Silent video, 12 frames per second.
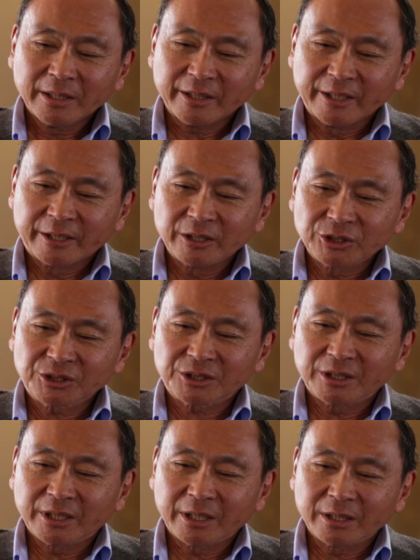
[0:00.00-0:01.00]
the English
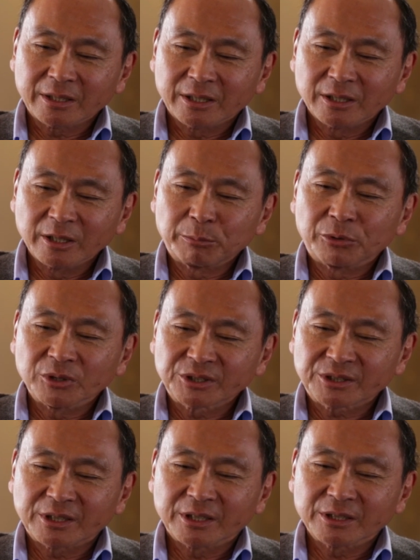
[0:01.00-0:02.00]

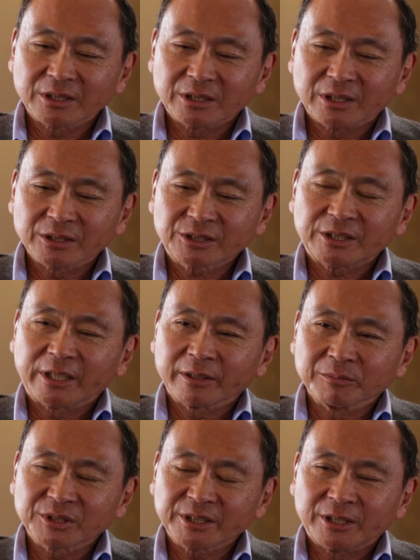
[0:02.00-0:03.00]
liberals saw
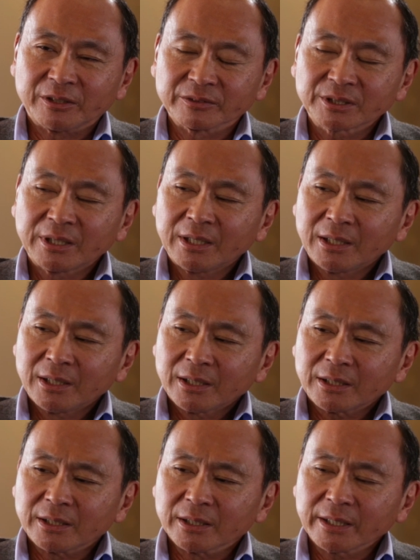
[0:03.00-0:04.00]
themselves.
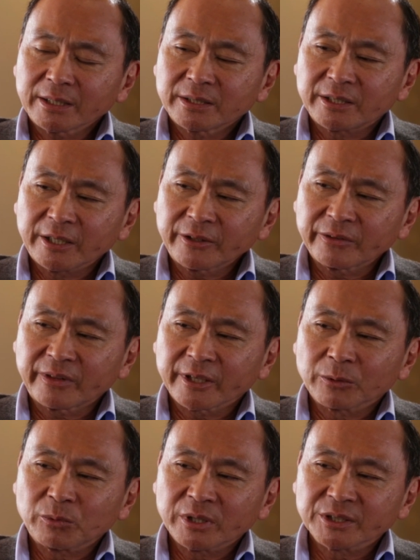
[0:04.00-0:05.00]
The other
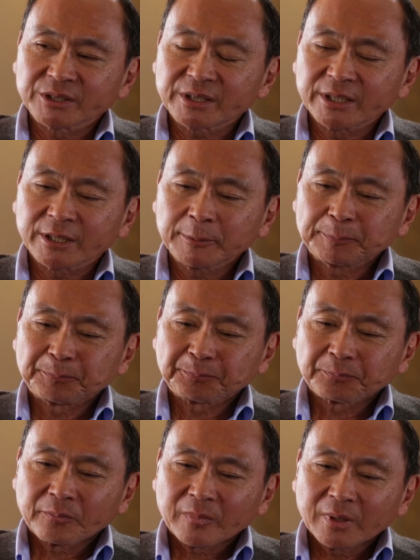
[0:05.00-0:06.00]
thing was that
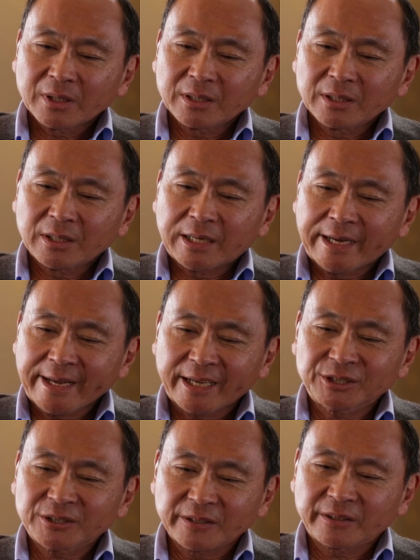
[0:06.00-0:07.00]
I
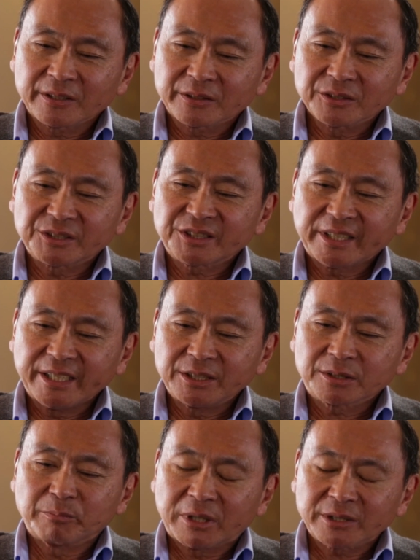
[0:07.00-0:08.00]
actually think
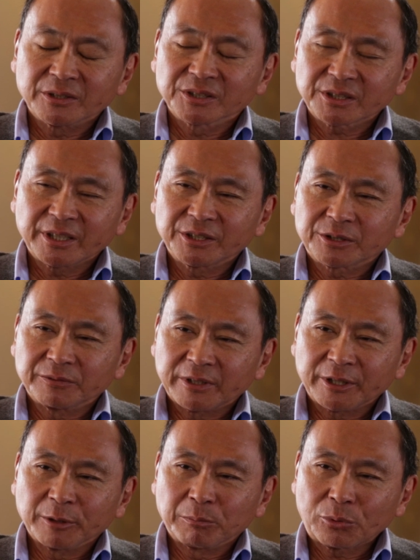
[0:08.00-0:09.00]
that modern states are
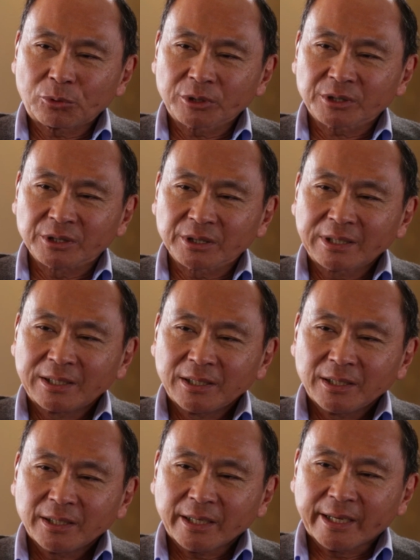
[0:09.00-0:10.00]
very important.
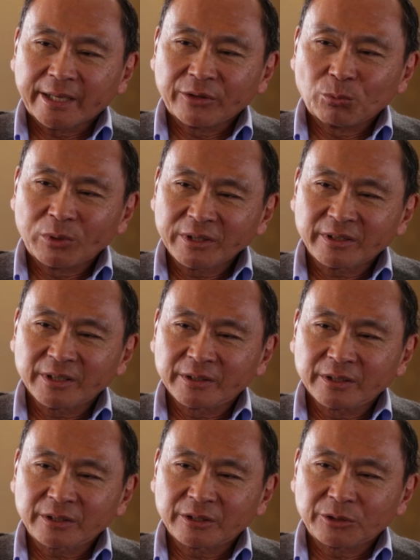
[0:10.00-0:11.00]
And the one
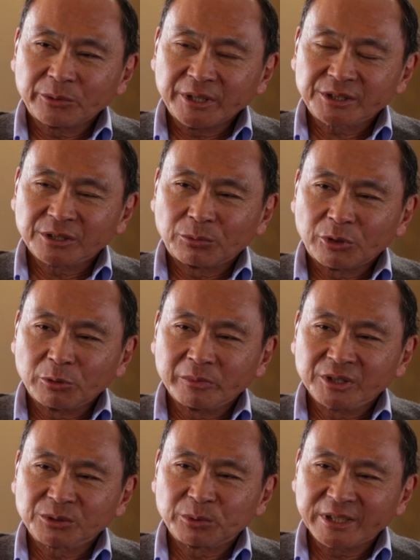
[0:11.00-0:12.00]
thing that the Greeks and
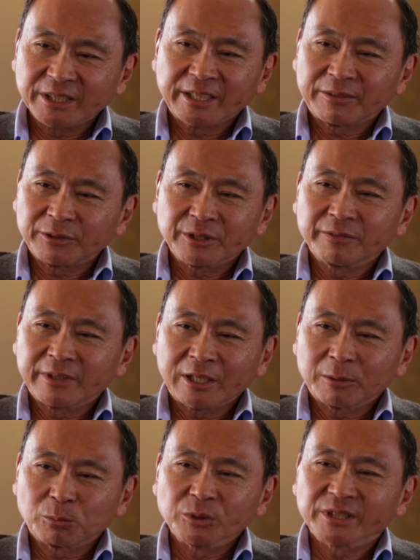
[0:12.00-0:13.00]
Romans really never
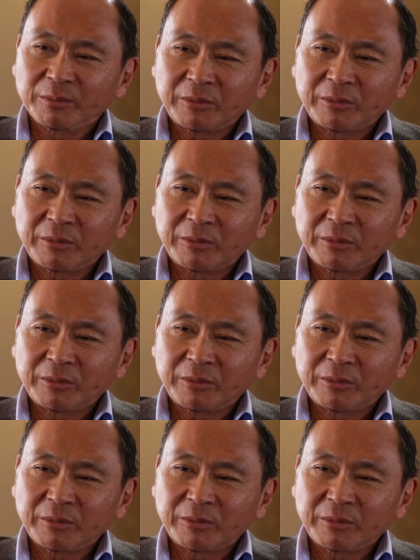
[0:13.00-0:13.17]
developed was a